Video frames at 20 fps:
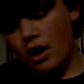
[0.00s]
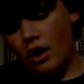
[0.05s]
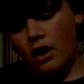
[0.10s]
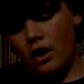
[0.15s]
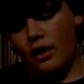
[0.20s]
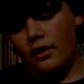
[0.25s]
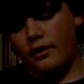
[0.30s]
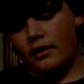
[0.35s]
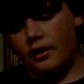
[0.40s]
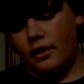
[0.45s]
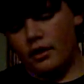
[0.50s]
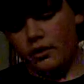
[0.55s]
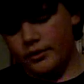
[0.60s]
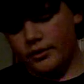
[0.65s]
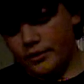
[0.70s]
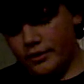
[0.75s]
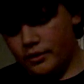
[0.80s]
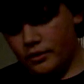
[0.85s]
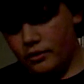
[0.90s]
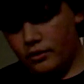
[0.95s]
Then I
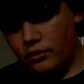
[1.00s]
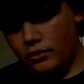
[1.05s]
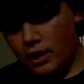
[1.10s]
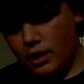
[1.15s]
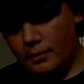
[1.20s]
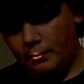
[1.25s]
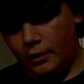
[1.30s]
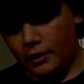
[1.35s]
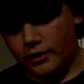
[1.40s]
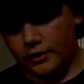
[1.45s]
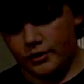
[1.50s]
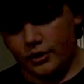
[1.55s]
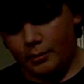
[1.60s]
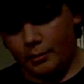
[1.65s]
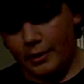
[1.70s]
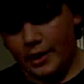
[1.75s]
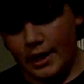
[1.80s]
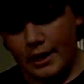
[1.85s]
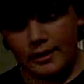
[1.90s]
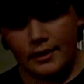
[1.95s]
also am going to start
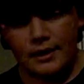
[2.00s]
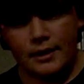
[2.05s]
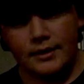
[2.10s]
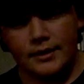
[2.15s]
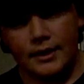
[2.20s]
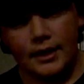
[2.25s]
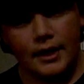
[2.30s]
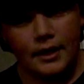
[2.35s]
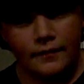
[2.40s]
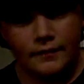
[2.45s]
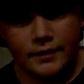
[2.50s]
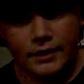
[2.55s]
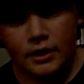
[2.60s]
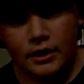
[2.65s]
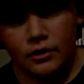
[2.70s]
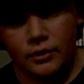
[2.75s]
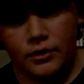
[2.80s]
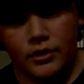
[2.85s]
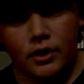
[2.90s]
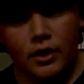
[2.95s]
buying these. I have
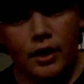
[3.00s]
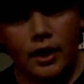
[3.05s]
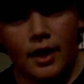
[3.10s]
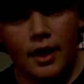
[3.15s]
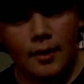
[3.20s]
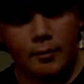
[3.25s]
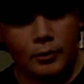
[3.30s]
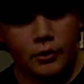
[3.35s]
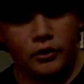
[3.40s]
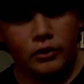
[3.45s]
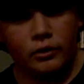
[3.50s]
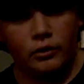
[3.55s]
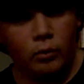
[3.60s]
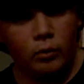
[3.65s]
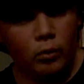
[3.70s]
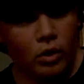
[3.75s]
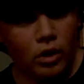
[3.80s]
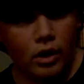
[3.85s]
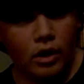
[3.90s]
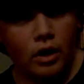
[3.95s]
Xenosaga Episode
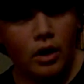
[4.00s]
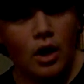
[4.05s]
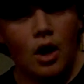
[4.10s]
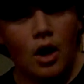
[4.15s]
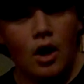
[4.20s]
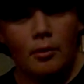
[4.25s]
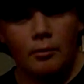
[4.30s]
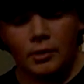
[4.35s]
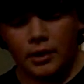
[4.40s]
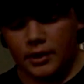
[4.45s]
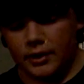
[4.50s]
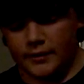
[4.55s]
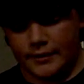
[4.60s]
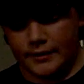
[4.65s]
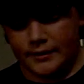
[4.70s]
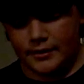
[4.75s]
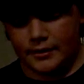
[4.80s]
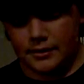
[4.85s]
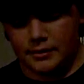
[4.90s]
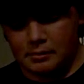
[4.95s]
1, because this
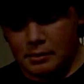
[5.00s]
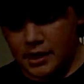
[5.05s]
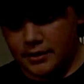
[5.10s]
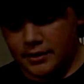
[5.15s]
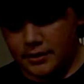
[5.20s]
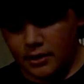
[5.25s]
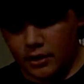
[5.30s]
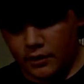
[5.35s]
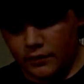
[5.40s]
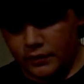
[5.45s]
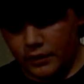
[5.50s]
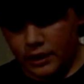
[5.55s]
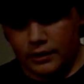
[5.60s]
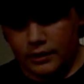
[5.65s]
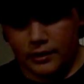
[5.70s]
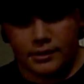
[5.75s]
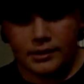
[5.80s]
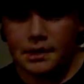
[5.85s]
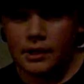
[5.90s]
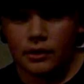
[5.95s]
is based off like the
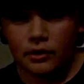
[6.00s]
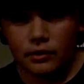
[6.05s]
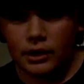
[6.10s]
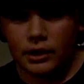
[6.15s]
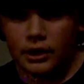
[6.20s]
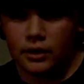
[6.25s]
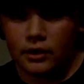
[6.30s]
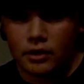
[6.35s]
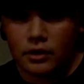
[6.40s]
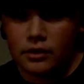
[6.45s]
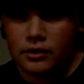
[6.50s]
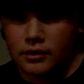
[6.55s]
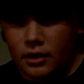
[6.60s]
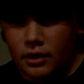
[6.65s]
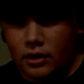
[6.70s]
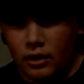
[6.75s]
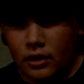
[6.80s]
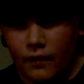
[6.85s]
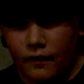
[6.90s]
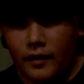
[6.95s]
Xenogears and
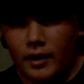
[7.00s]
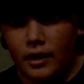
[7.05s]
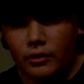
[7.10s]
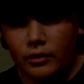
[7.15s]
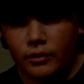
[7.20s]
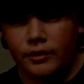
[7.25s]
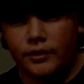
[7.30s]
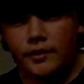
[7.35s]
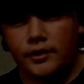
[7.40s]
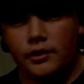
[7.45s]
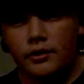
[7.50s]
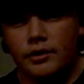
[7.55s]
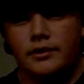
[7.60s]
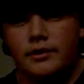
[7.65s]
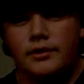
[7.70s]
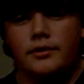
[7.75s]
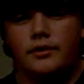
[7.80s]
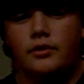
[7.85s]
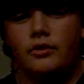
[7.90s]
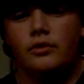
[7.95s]
all of that whole series
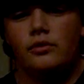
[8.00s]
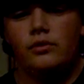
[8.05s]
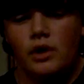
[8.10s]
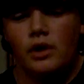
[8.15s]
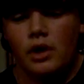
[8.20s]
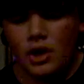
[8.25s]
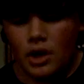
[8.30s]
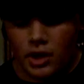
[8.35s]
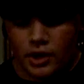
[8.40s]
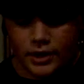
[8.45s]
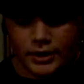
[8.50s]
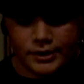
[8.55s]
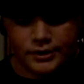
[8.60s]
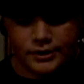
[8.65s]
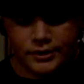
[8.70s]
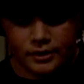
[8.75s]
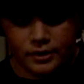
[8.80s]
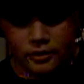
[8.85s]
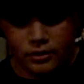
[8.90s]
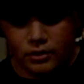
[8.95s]
too.
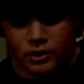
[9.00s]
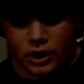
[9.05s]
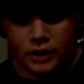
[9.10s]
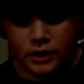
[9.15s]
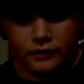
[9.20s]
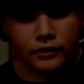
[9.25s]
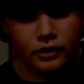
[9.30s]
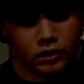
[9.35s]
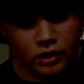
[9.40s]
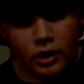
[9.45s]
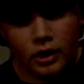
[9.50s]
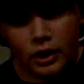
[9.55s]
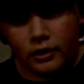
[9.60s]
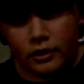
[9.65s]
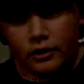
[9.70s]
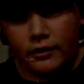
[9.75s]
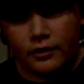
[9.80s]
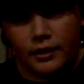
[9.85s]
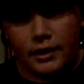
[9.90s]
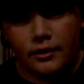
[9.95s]
So I've heard a lot of
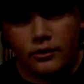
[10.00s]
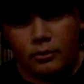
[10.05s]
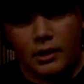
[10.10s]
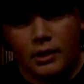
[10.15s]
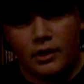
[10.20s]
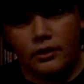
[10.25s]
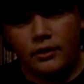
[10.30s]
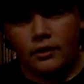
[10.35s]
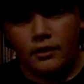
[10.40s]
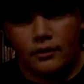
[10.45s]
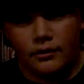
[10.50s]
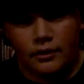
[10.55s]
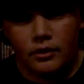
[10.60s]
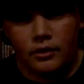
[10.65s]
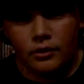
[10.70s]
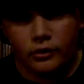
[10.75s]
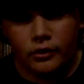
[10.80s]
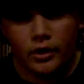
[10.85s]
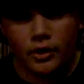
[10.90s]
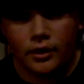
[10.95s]
good things about the
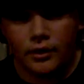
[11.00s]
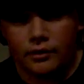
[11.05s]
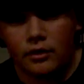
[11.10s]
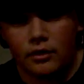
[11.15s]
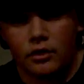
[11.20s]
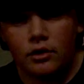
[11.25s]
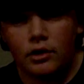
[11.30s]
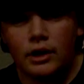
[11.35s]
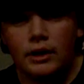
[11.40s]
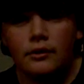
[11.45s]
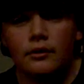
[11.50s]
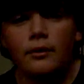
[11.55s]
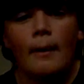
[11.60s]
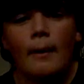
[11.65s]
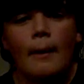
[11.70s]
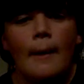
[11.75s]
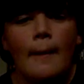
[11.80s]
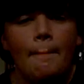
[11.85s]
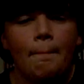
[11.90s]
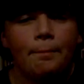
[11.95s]
Xenosaga series,
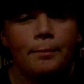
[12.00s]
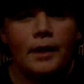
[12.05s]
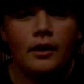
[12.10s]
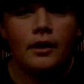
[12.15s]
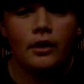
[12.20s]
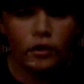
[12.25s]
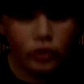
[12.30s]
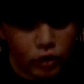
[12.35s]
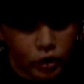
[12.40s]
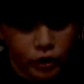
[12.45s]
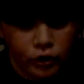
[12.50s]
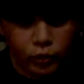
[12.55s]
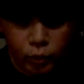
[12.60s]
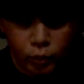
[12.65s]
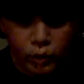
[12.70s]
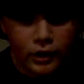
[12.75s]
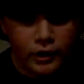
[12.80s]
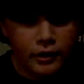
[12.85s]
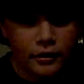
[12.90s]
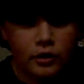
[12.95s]
and it looks
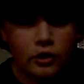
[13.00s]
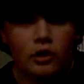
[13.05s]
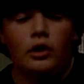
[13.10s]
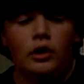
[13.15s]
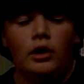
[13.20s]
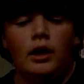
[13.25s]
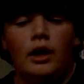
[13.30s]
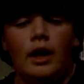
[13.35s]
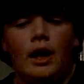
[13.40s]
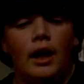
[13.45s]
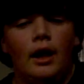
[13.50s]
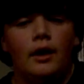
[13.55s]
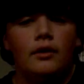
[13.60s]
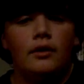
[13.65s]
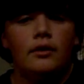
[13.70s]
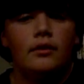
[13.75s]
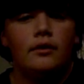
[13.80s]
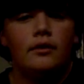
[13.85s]
really good, and